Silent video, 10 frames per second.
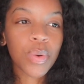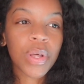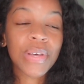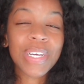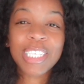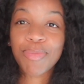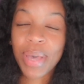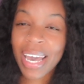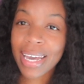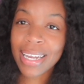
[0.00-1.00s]
whether it's
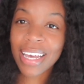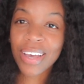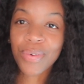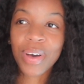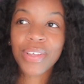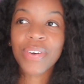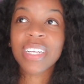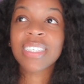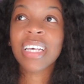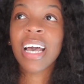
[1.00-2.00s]
painting, whether
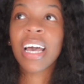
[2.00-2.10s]
it's